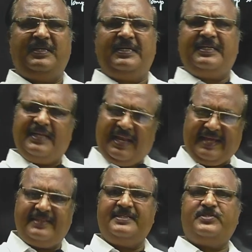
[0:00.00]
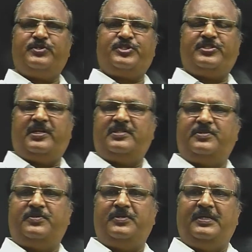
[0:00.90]
Like this question also.
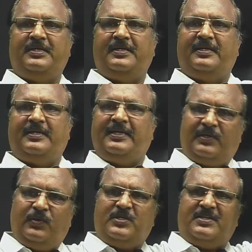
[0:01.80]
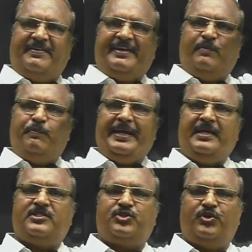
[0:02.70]
It looks a very big
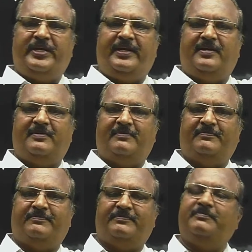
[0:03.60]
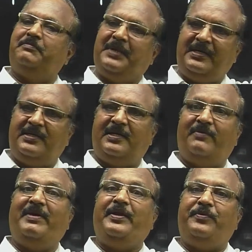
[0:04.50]
story, but
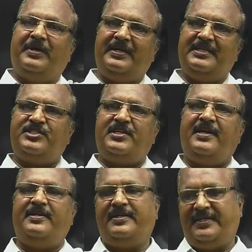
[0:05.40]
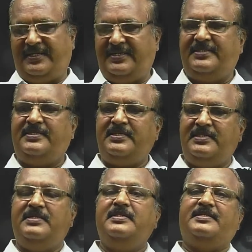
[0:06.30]
when you understand it, it is
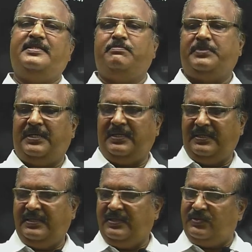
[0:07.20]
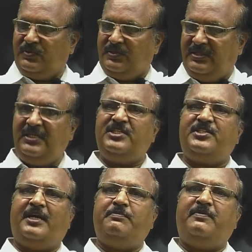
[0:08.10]
simple. So this
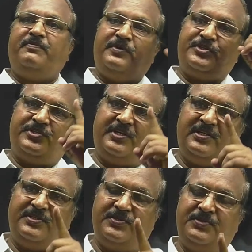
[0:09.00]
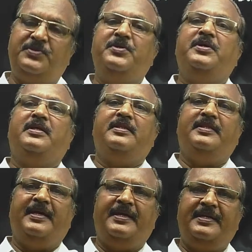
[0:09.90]
type of question also,
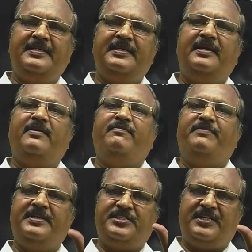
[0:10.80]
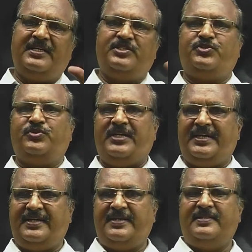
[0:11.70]
there is every chance to get
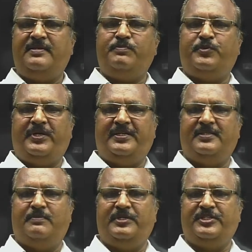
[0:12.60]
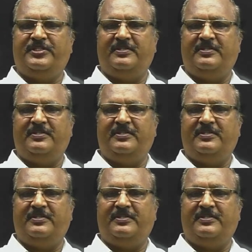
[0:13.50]
it in the board examination,